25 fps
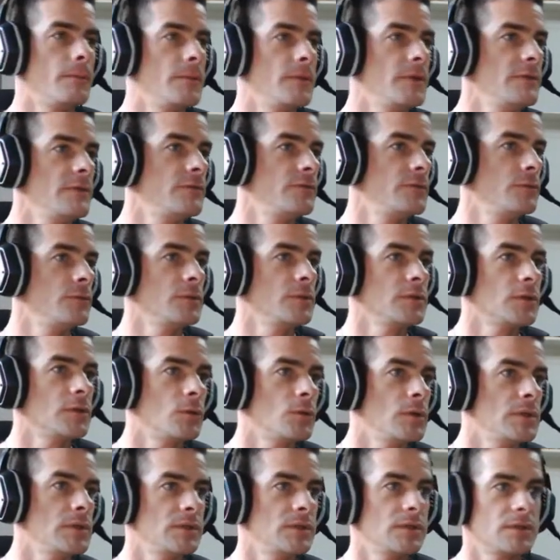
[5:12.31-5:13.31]
if you
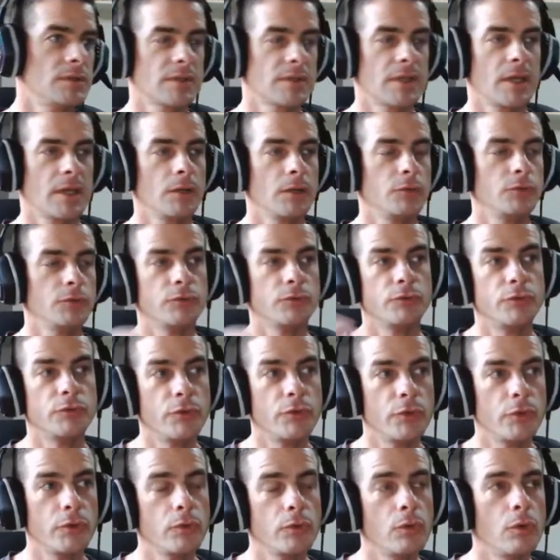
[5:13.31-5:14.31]
increase the scale to
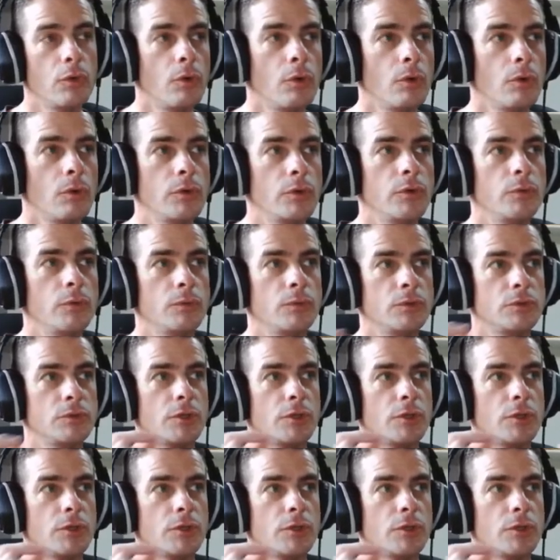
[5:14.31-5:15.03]
2, you would